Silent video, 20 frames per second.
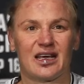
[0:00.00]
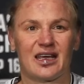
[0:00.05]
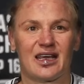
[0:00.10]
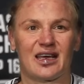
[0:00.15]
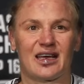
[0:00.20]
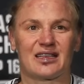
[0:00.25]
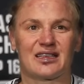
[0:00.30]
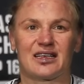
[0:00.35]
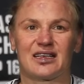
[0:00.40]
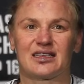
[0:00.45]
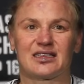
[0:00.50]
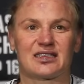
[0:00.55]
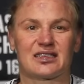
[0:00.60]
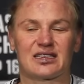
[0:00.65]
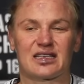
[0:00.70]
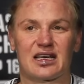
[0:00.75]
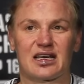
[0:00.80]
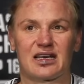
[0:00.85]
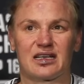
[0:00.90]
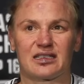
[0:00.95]
and it
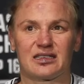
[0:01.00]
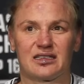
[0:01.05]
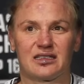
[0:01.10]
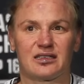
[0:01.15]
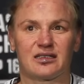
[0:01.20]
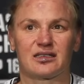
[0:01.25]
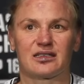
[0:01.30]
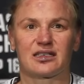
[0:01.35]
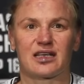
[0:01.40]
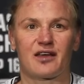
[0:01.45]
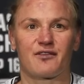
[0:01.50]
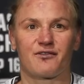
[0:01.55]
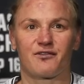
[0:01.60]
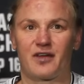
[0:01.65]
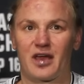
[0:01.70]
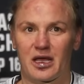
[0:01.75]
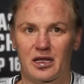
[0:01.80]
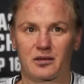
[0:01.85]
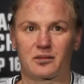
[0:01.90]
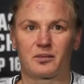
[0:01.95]
didn't
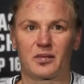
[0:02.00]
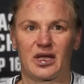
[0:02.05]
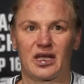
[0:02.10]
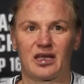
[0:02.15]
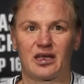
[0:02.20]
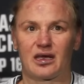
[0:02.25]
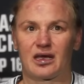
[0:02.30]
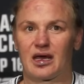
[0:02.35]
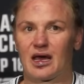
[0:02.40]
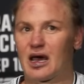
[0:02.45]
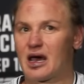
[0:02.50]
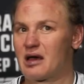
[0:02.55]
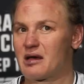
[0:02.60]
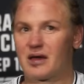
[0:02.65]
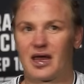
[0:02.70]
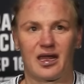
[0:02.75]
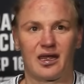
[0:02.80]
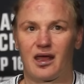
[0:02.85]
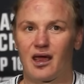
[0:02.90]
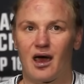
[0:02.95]
affect me
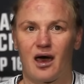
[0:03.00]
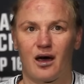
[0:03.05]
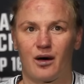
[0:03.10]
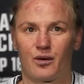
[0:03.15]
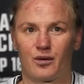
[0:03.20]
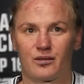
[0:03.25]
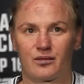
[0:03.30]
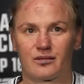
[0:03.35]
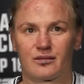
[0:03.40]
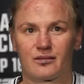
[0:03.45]
anyhow.